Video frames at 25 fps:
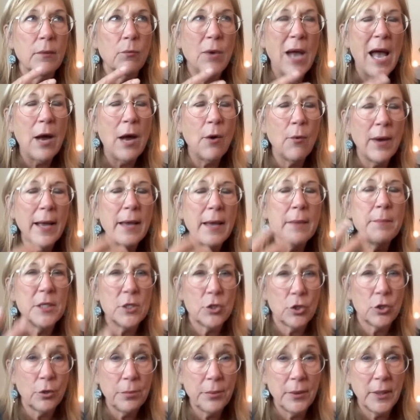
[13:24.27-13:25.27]
how I'm
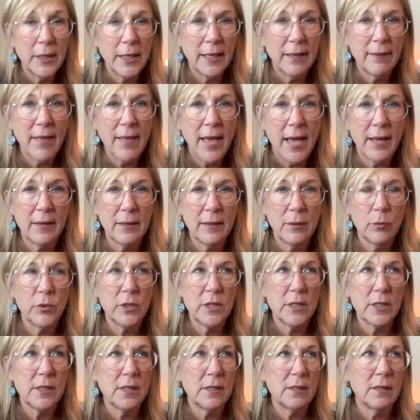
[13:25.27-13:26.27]
interpreting that
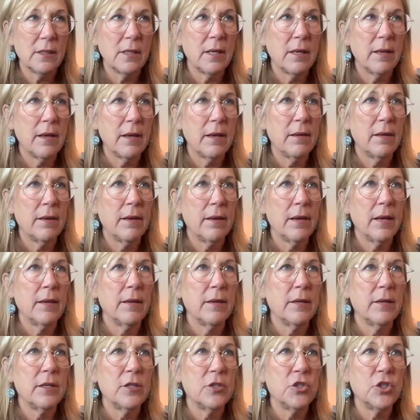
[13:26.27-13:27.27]
was
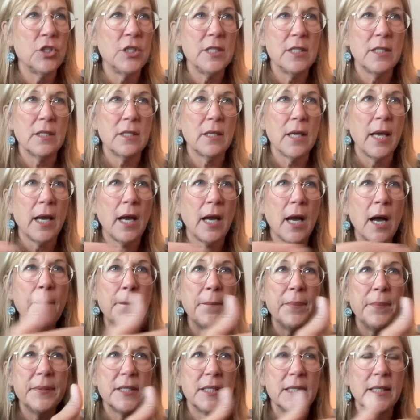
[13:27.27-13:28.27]
she's
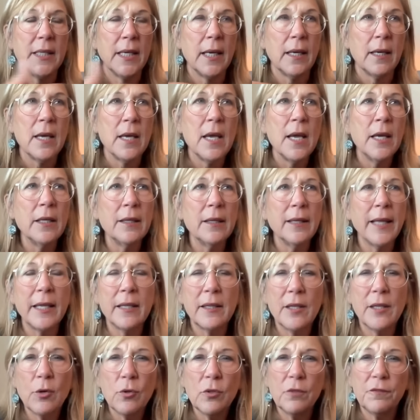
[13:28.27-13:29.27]
encompassing,
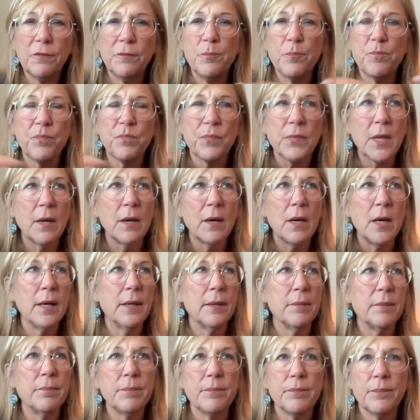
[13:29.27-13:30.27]
like the old
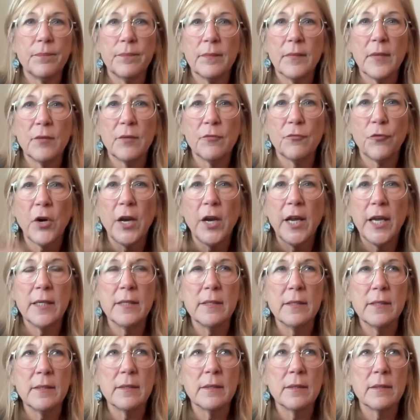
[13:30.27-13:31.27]

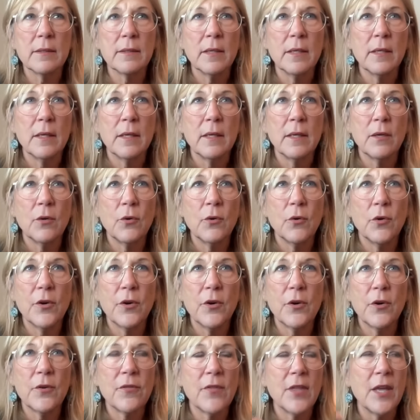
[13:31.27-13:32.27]
phrase,
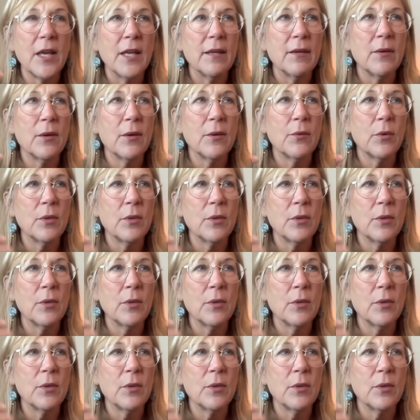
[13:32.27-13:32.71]
or the